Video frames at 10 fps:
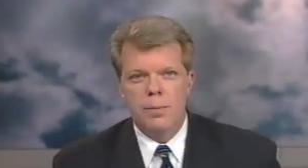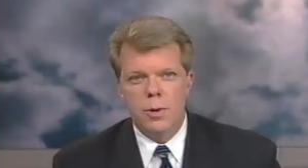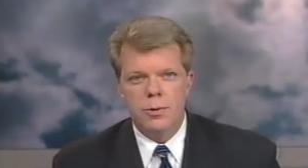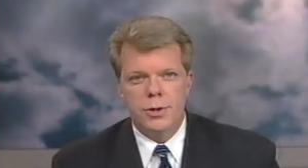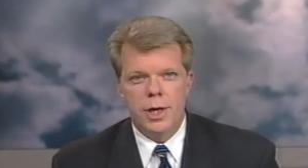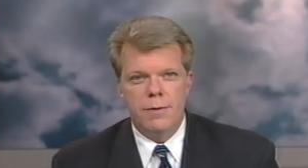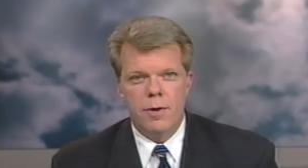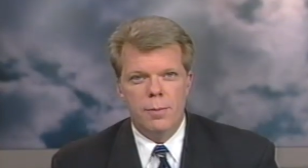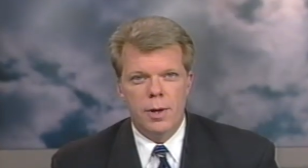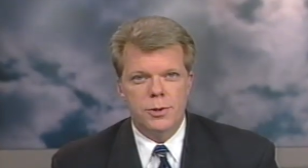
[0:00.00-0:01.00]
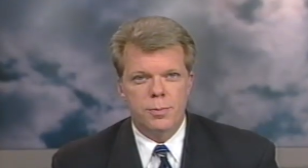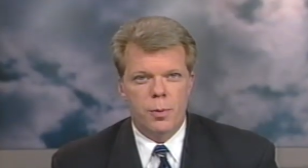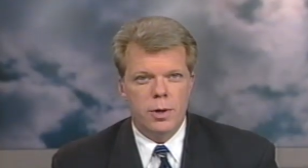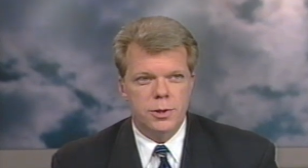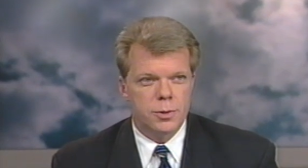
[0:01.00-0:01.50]
Ambrose, thank you very much.
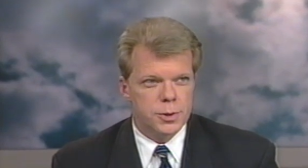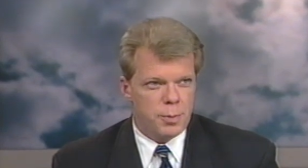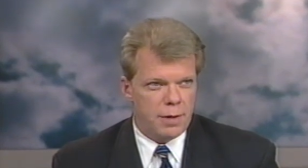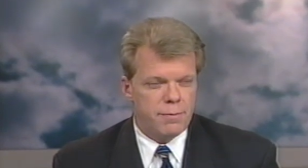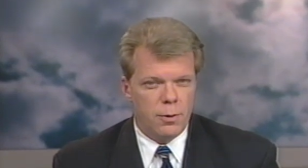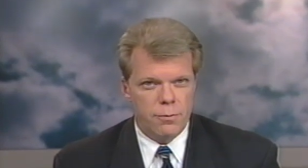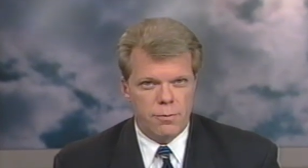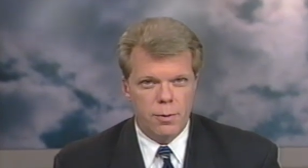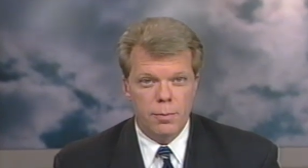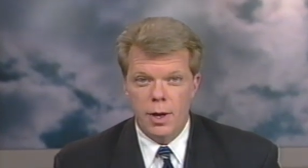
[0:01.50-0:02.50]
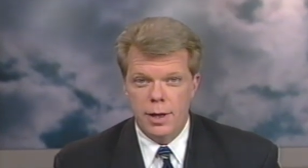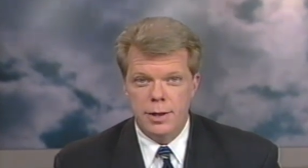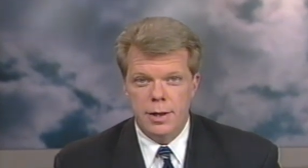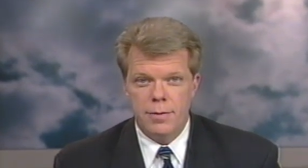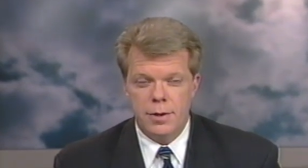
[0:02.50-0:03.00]
Reporting to us by phone from
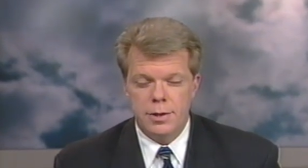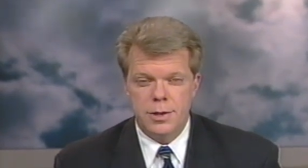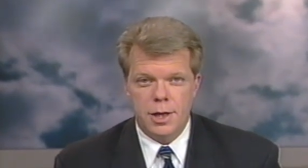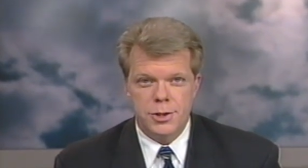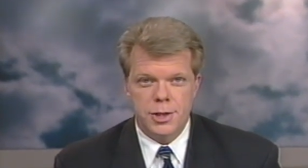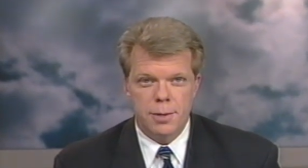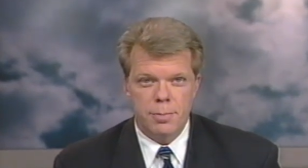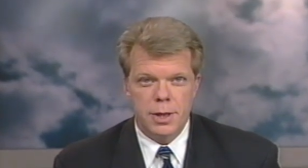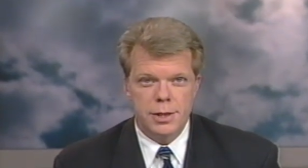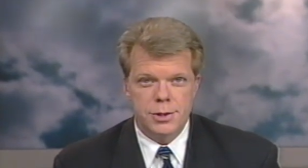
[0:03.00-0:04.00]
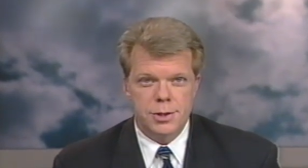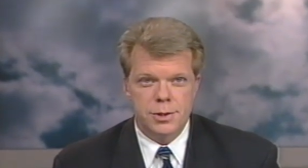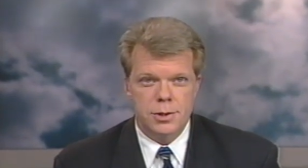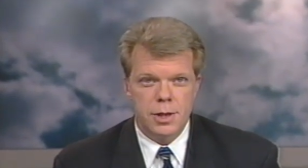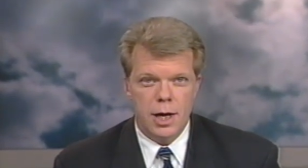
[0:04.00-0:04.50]
London, Kentucky State Police
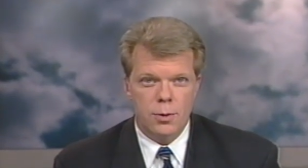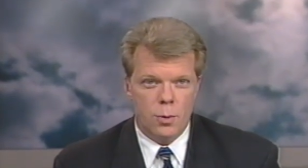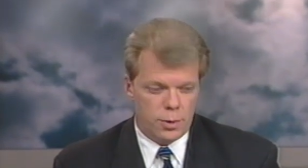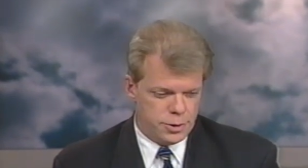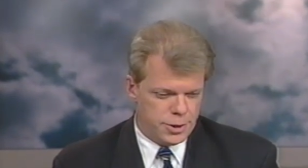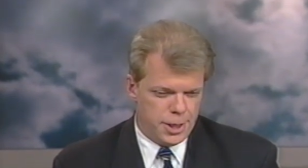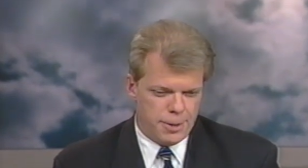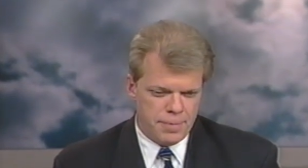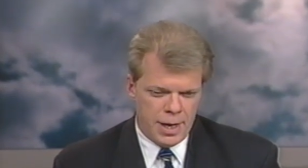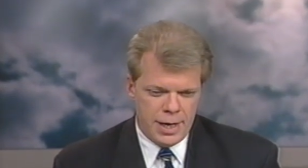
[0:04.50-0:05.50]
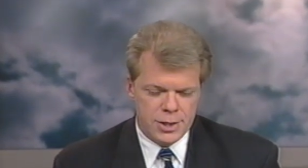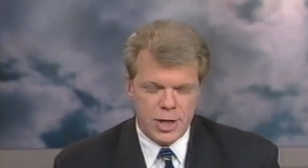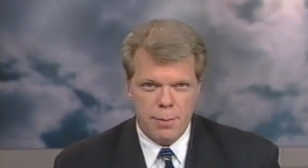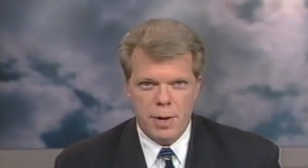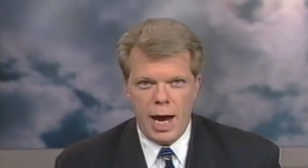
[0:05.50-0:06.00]
headquarters there.
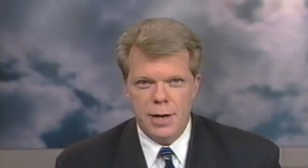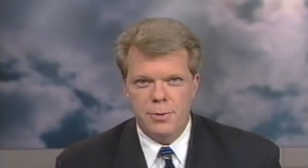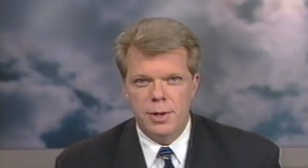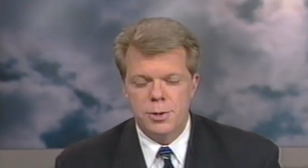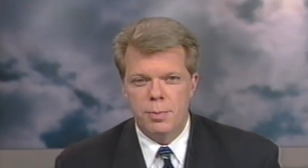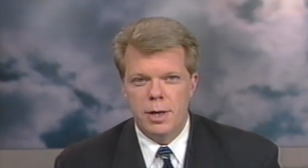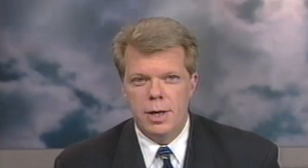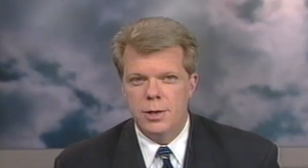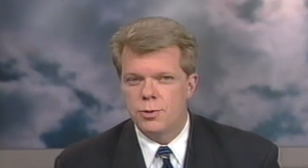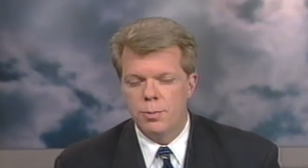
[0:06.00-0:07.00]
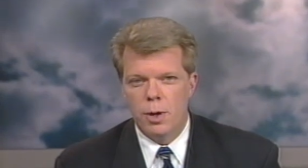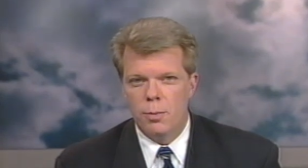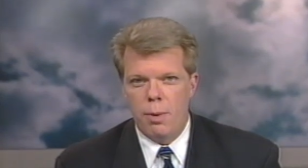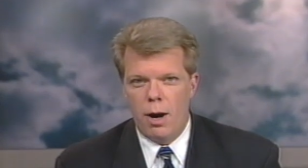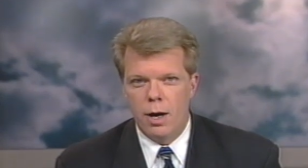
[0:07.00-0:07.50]
Sam Catron has been an
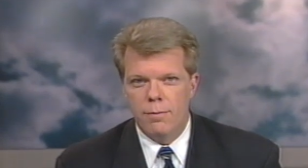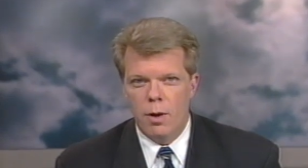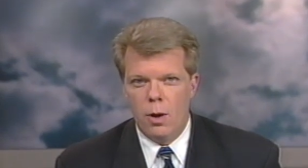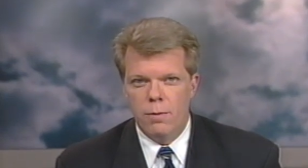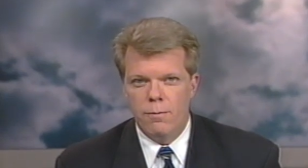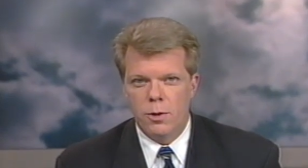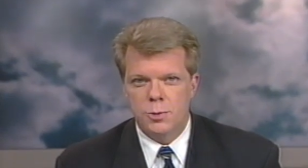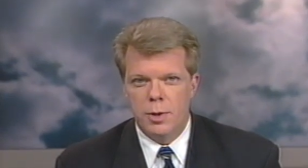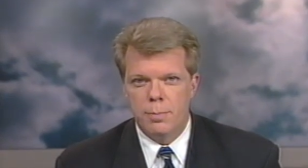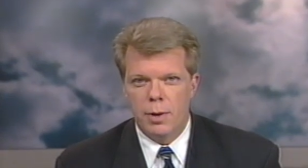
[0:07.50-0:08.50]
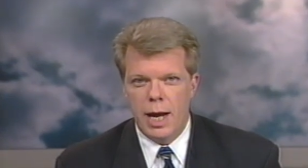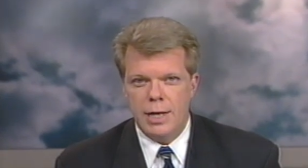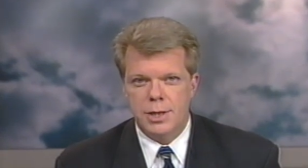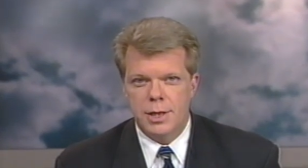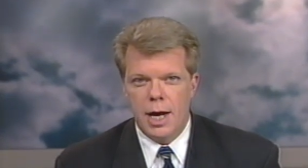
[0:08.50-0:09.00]
instrumental part of law enforcement in
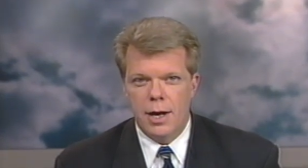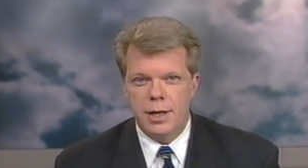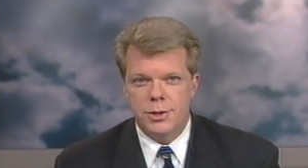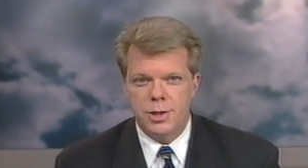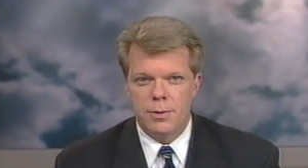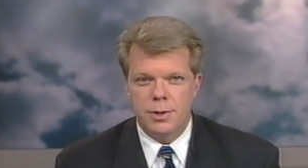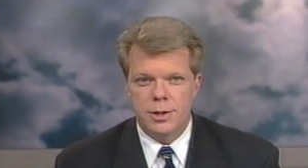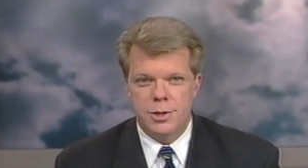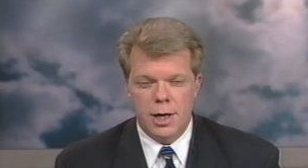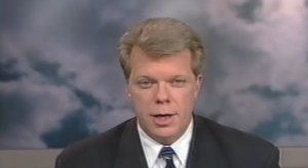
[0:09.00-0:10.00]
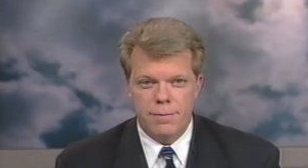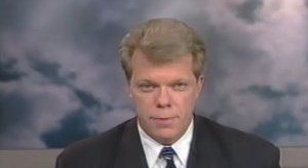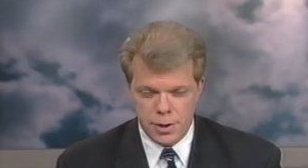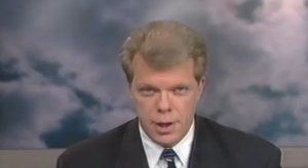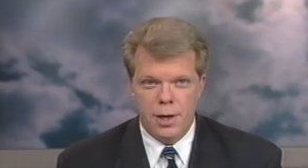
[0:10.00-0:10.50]
Pulaski County in southern Kentucky
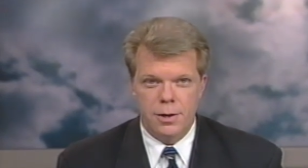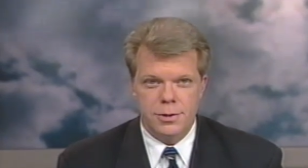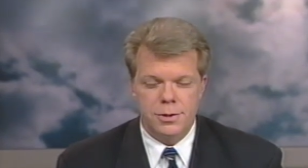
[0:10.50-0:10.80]
for years.